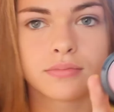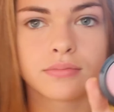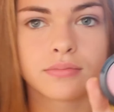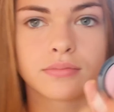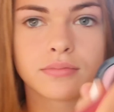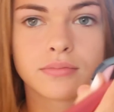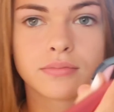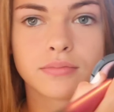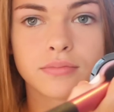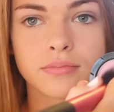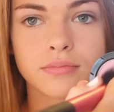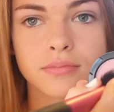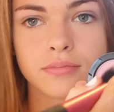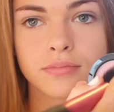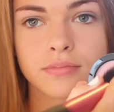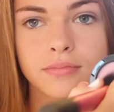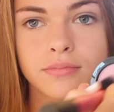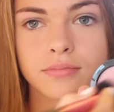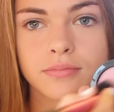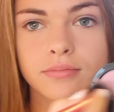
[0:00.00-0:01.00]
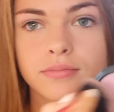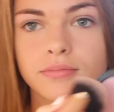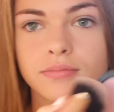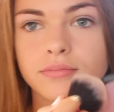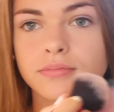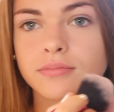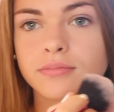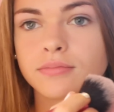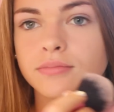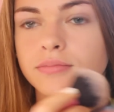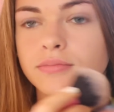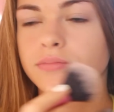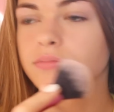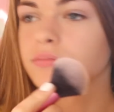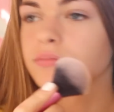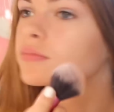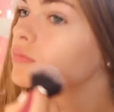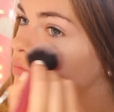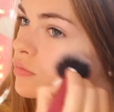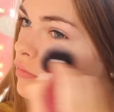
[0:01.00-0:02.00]
Now I'm going to apply some
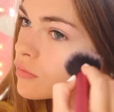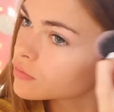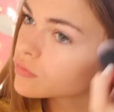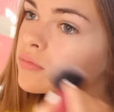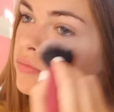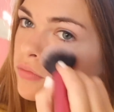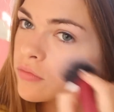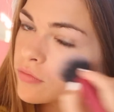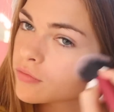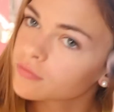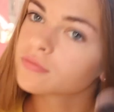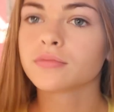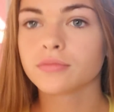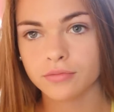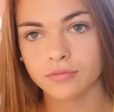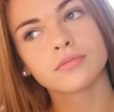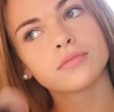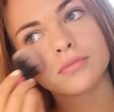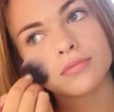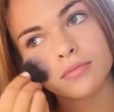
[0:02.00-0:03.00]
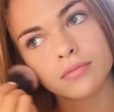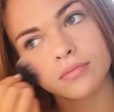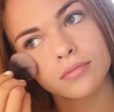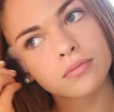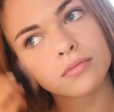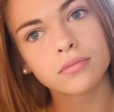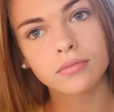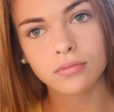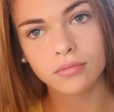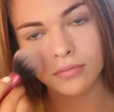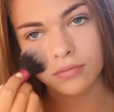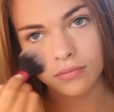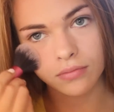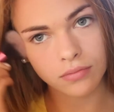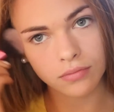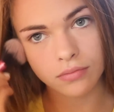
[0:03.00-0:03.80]
blush and this just gives even more